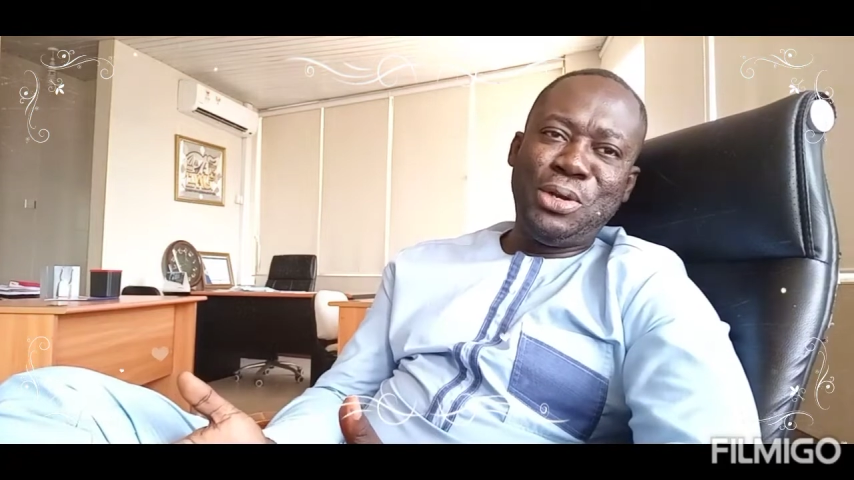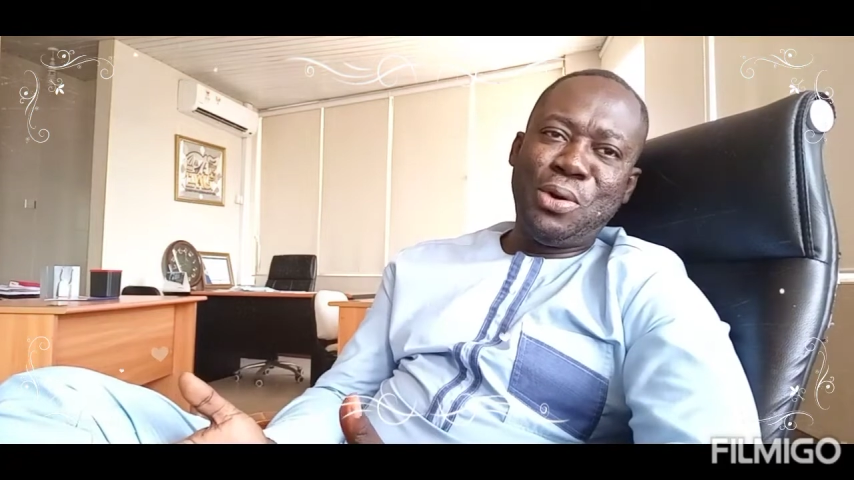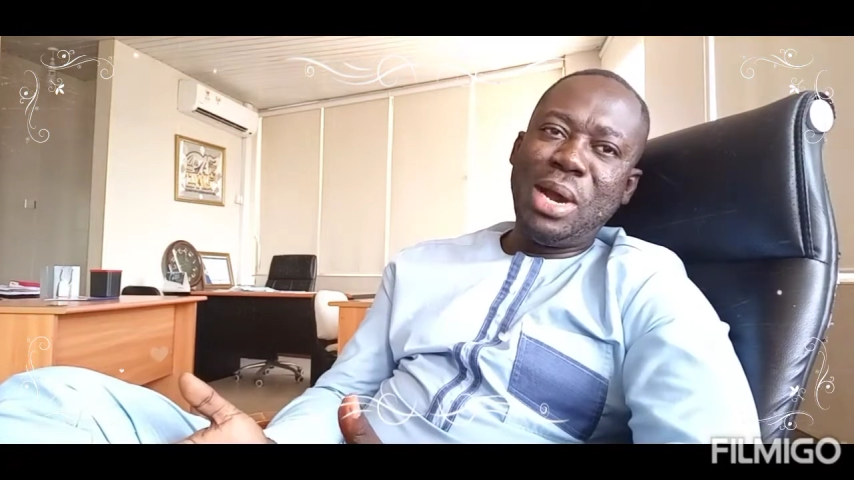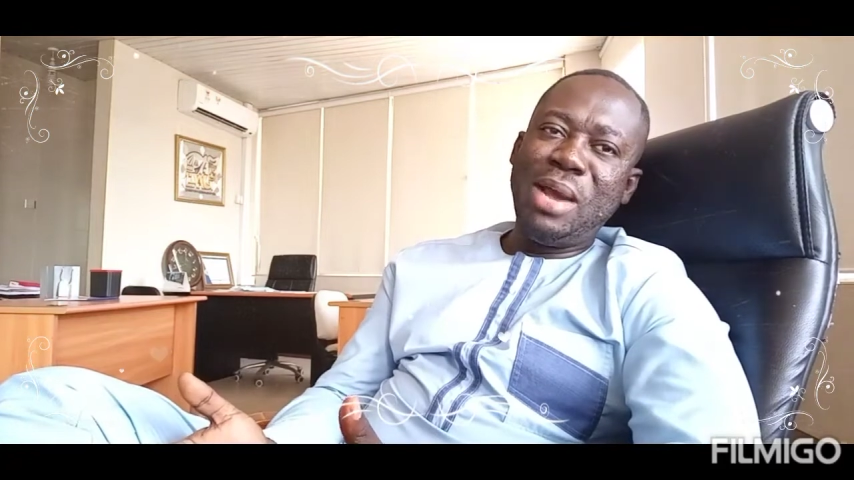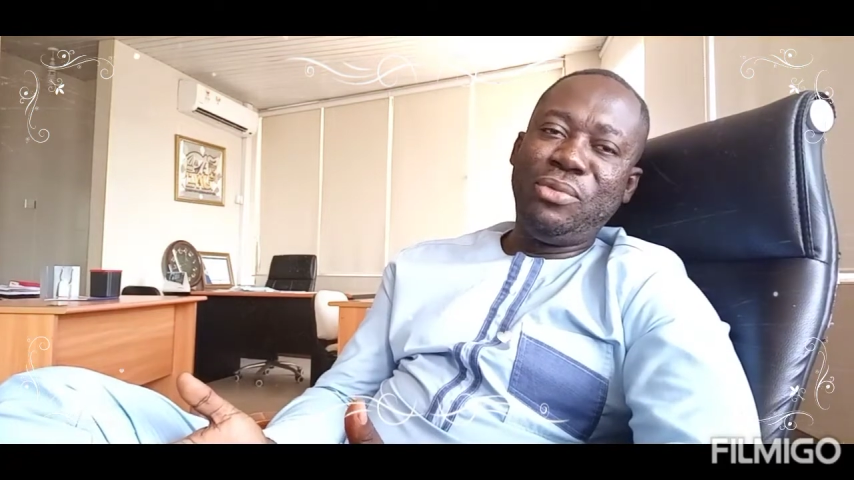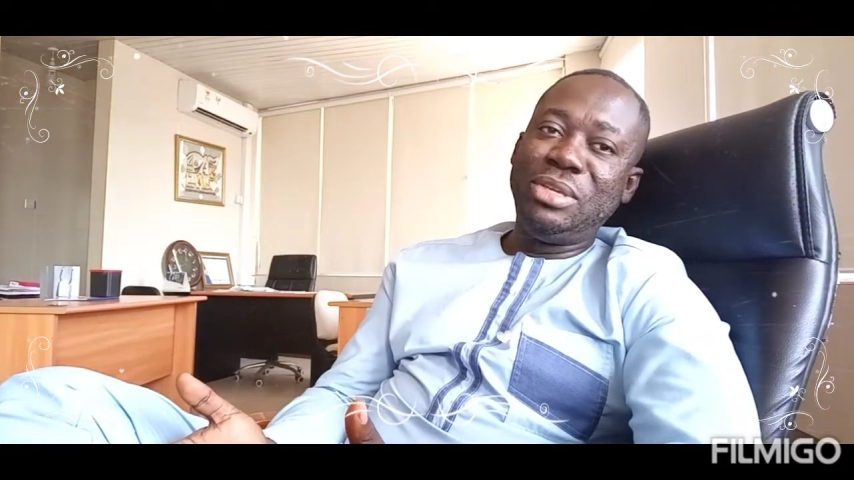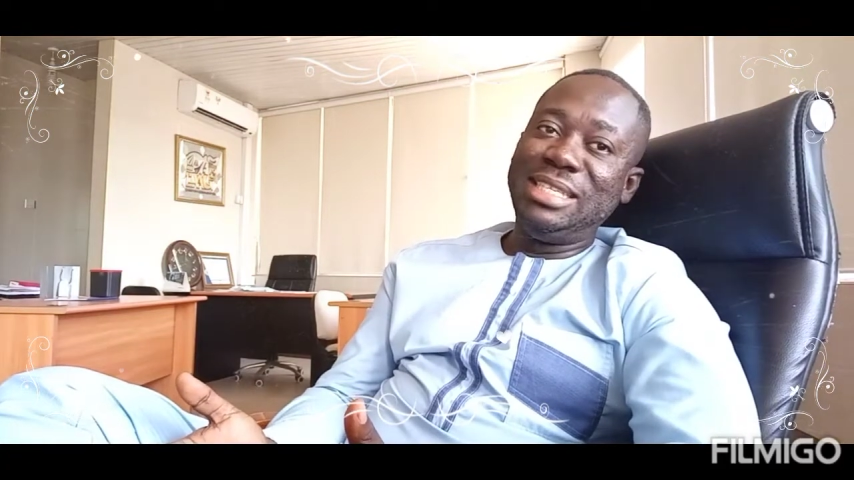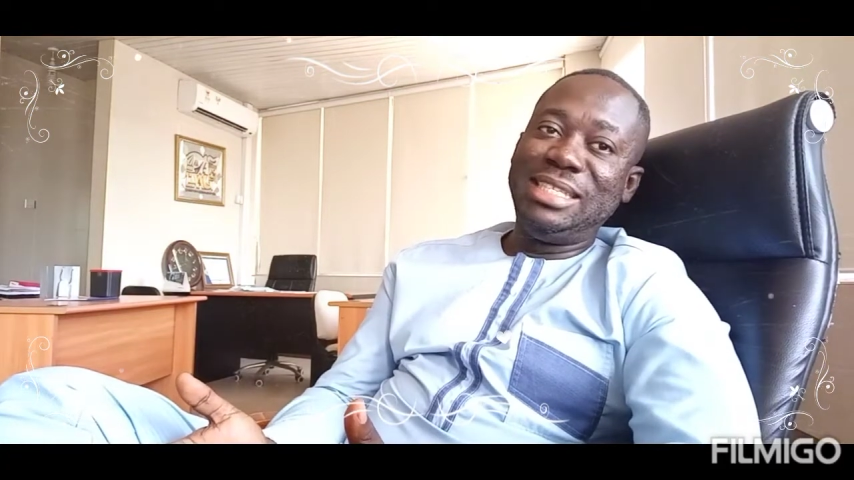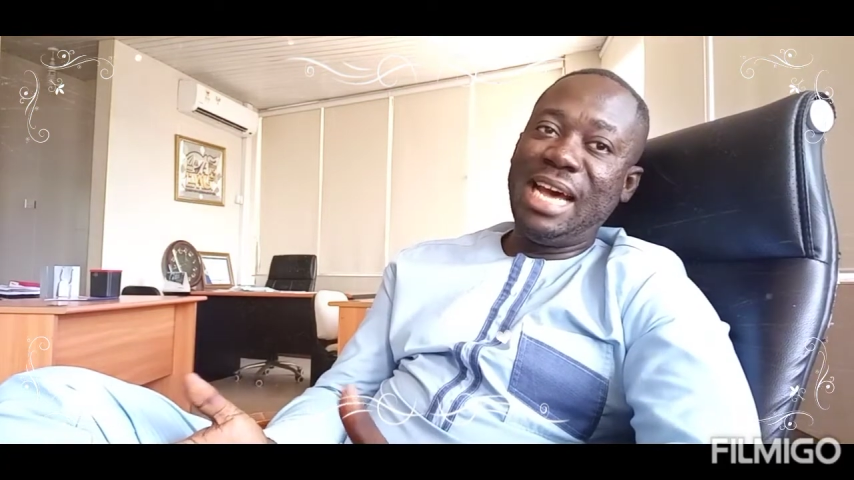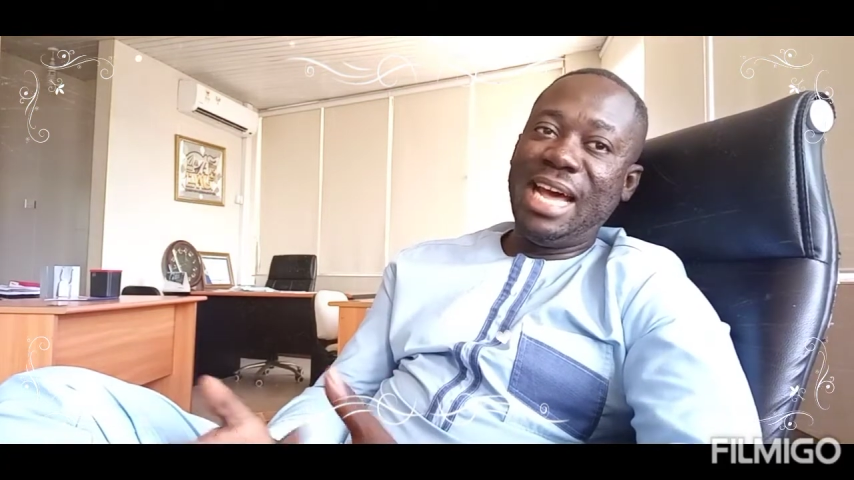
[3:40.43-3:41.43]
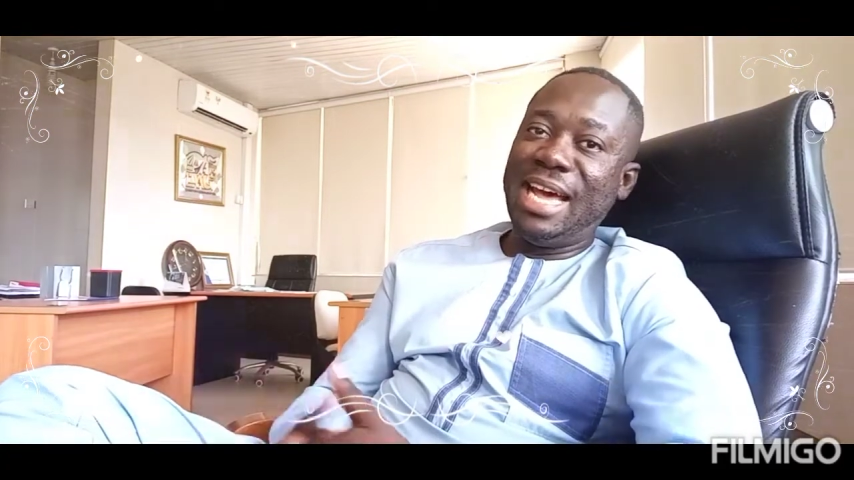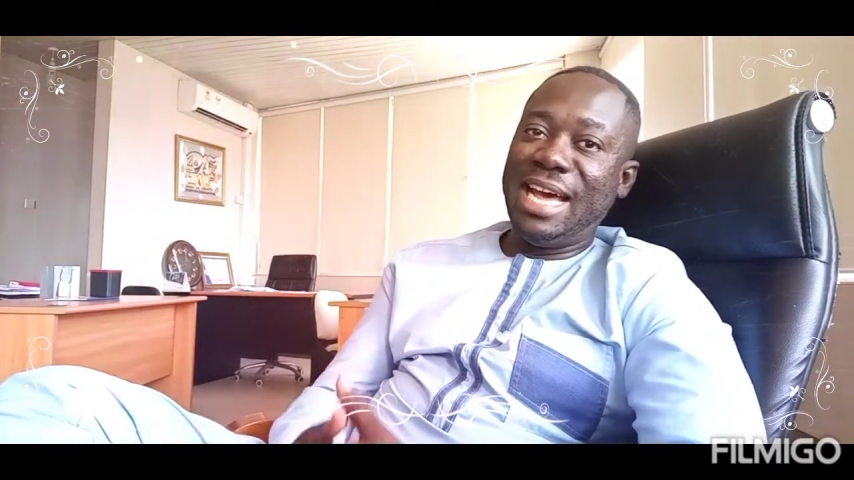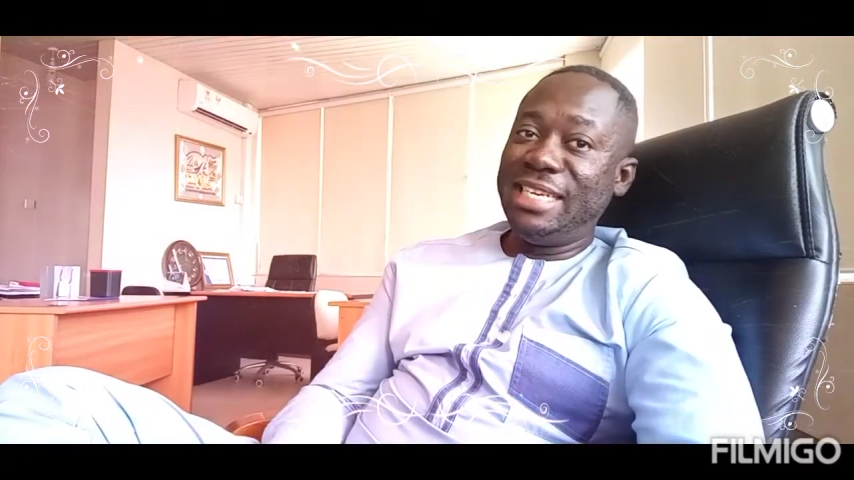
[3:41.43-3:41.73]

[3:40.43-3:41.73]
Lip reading: your wife with desire,